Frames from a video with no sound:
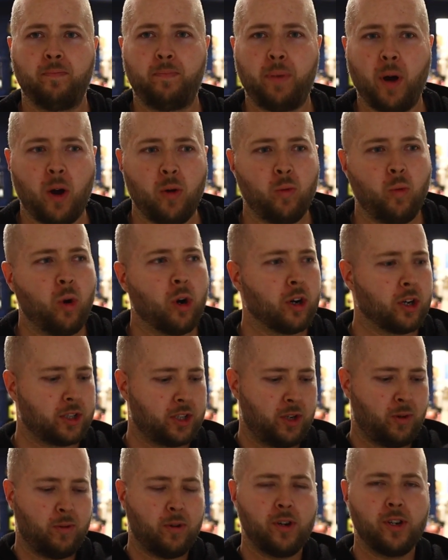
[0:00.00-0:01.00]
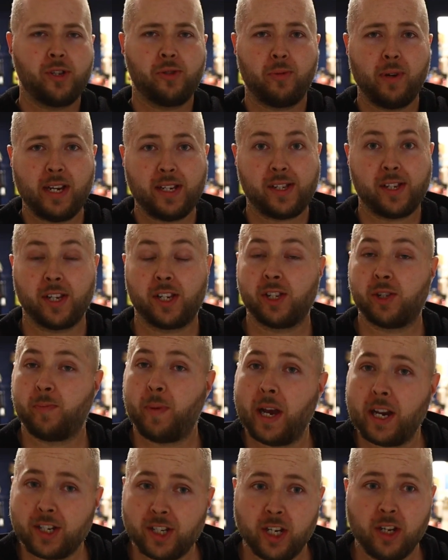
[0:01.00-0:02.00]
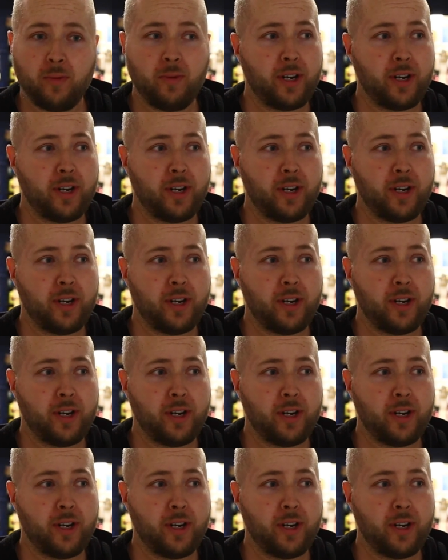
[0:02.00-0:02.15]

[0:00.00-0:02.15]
but work towards risks, especially